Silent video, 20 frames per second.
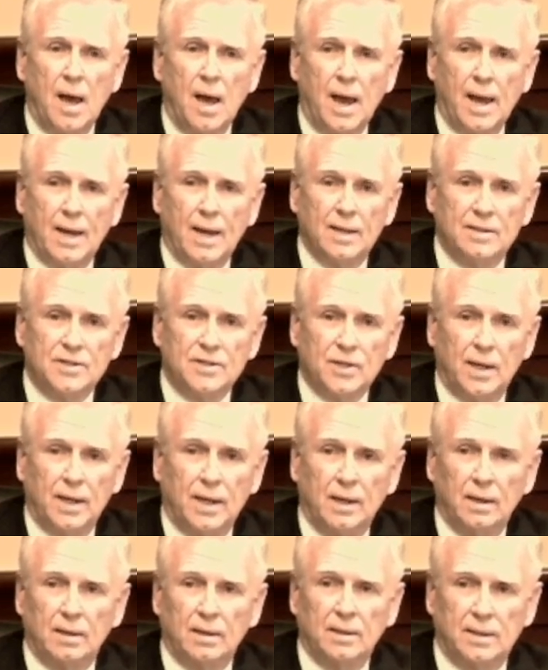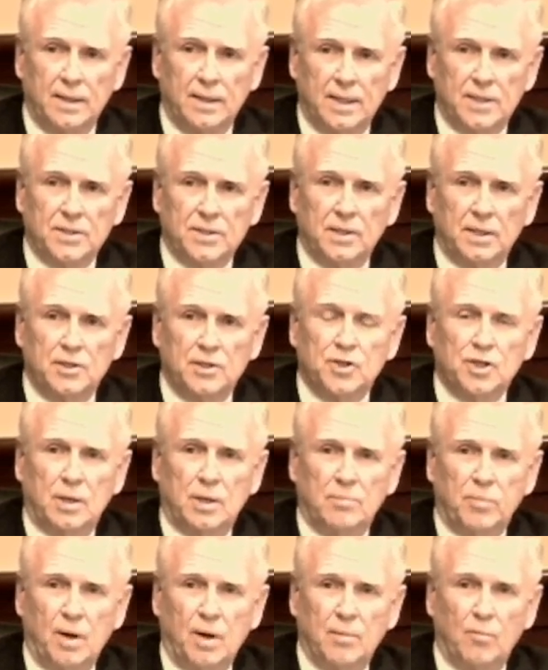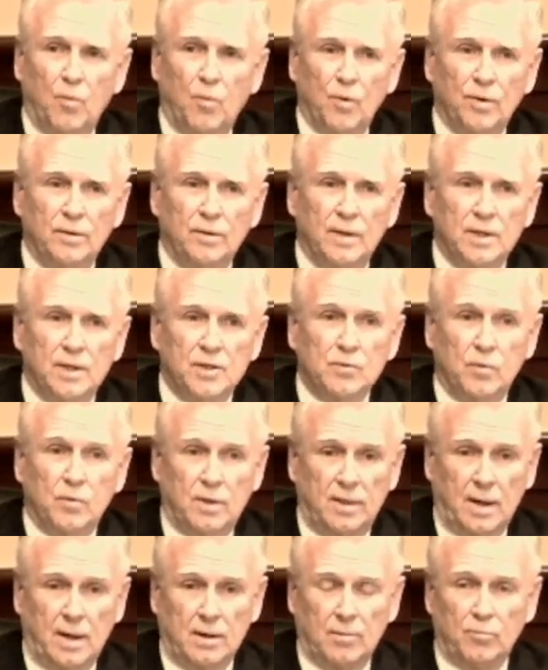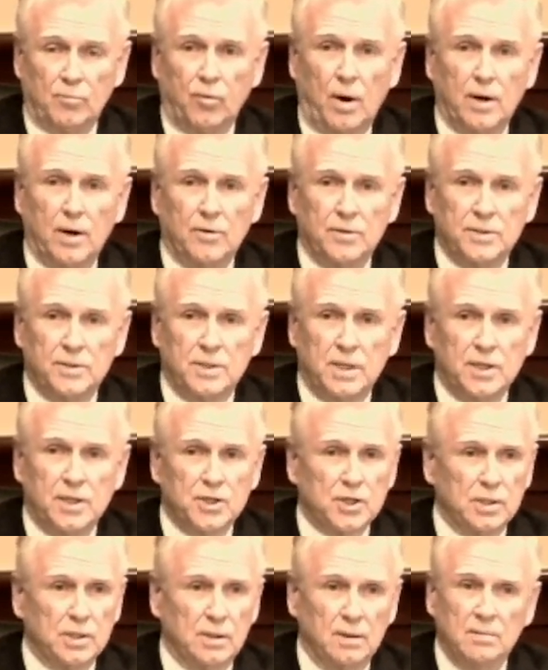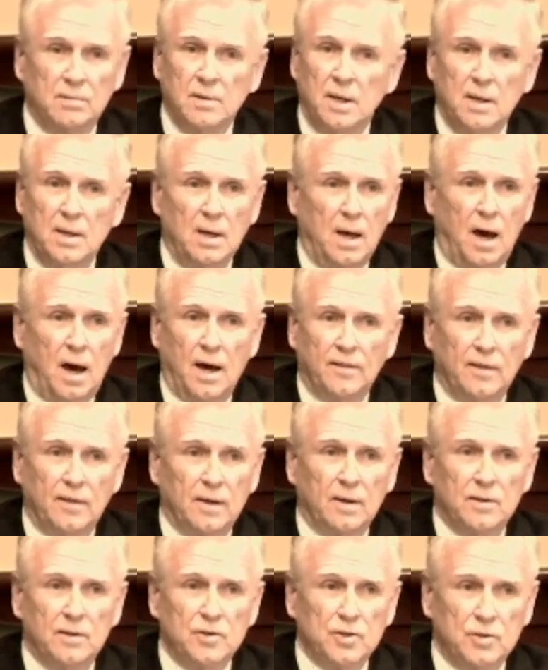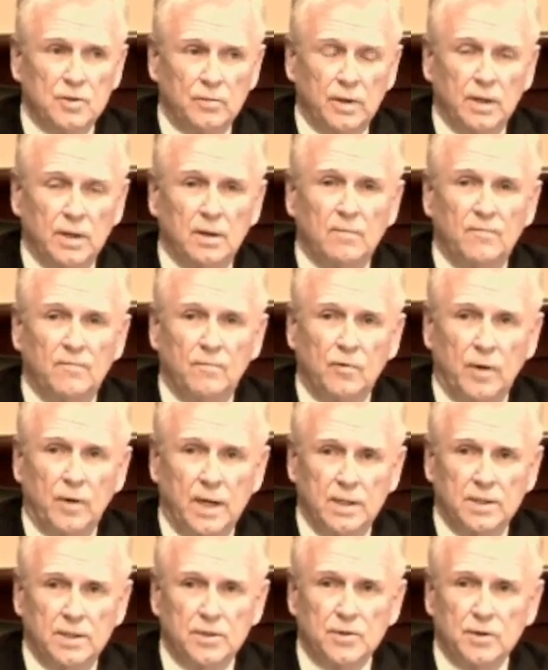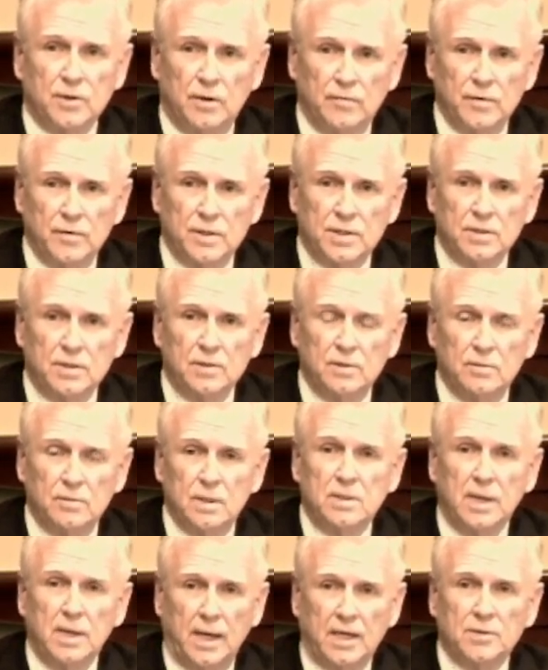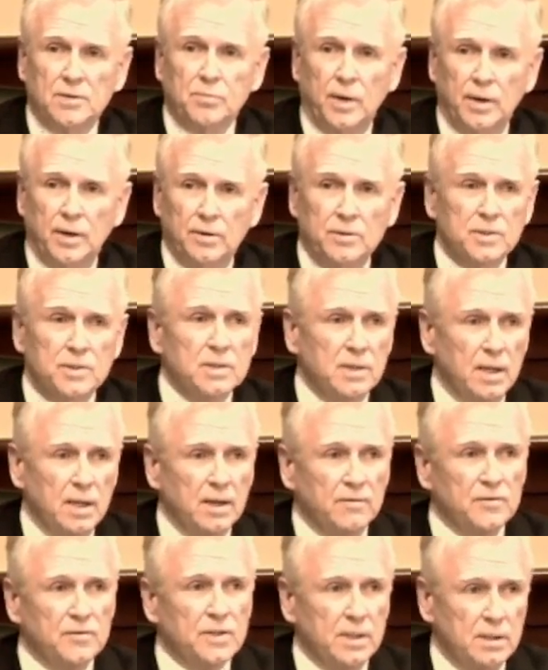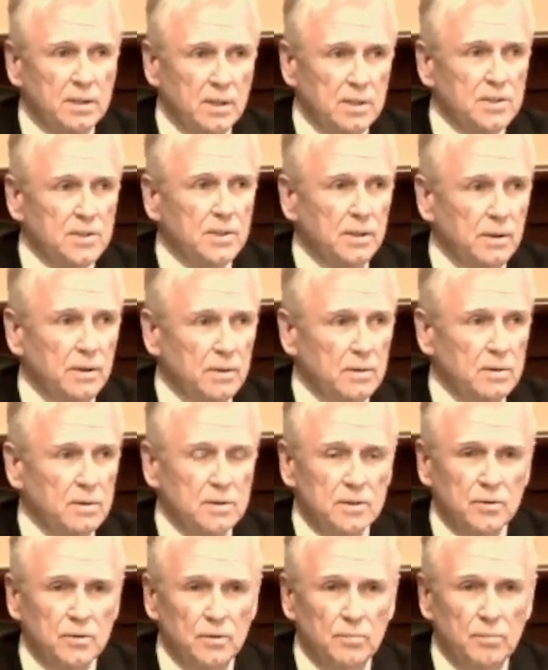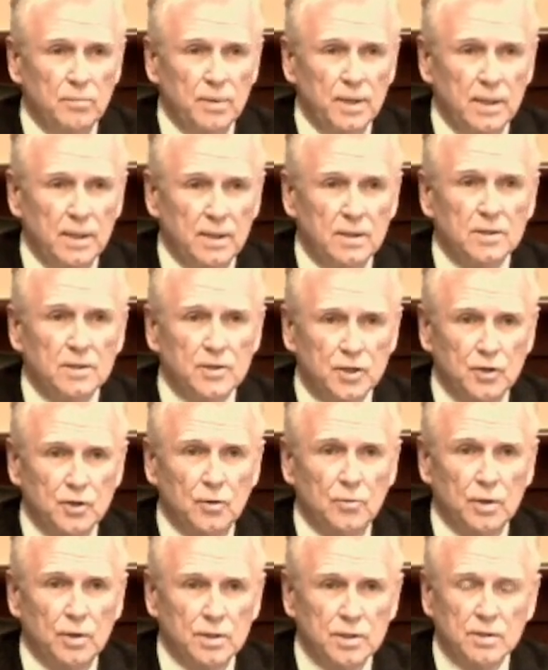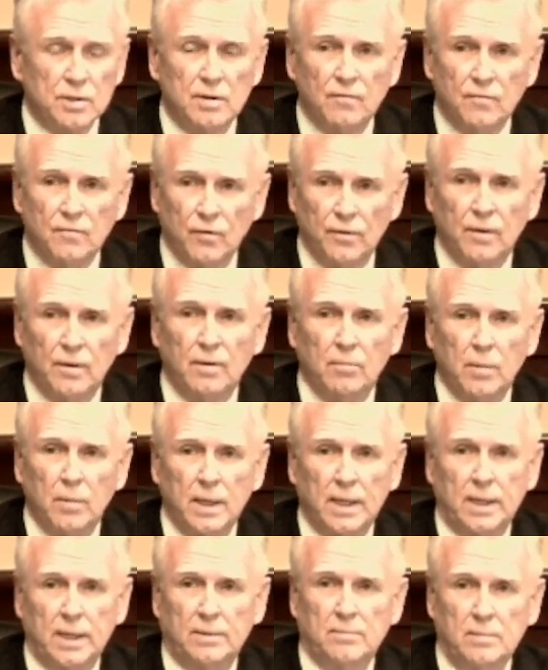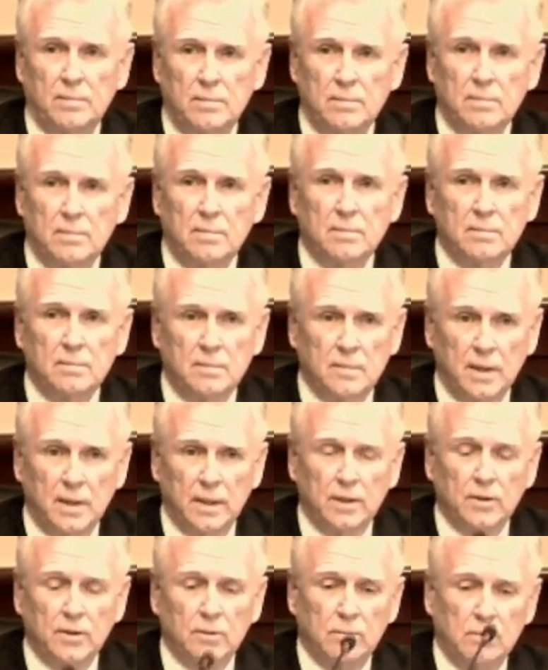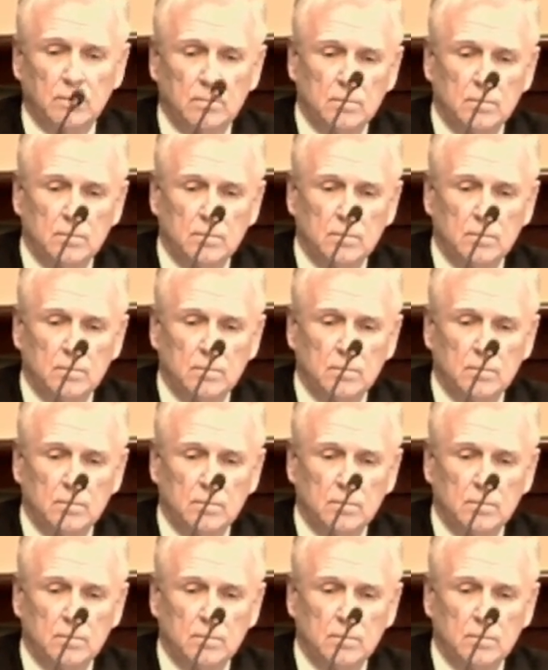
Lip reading: and saying, yes, let's jump on board this without a prioritization, I think is doing a great disservice to the taxpayers that have sent us here to be stewards for their money. Thank you.